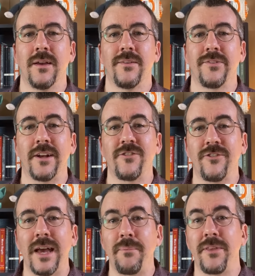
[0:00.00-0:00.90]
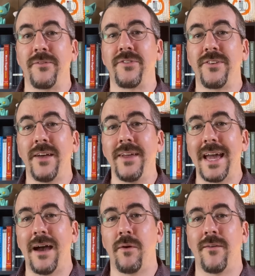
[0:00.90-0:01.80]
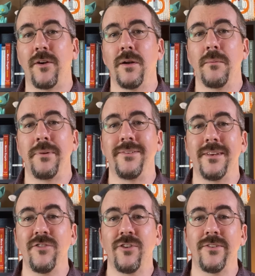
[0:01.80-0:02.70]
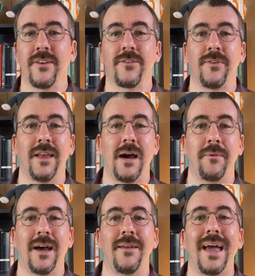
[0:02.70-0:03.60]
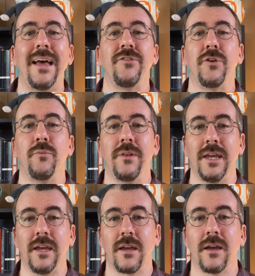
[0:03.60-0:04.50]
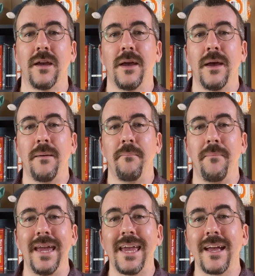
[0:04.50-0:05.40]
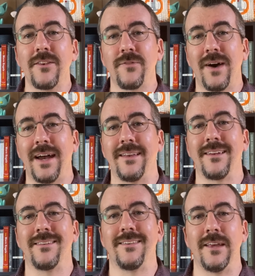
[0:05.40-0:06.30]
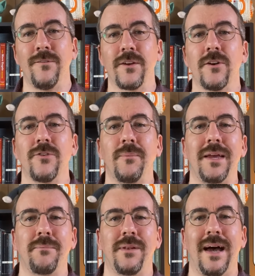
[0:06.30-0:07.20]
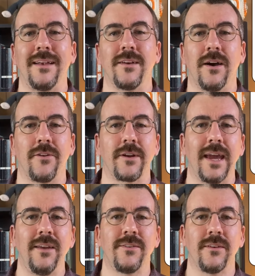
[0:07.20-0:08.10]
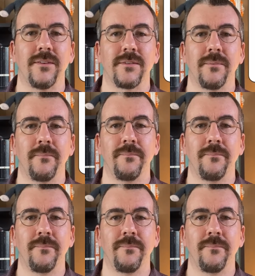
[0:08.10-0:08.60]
Such depth of study, however, positions this phenomenon as unique, making its findings difficult to be applied to other cases.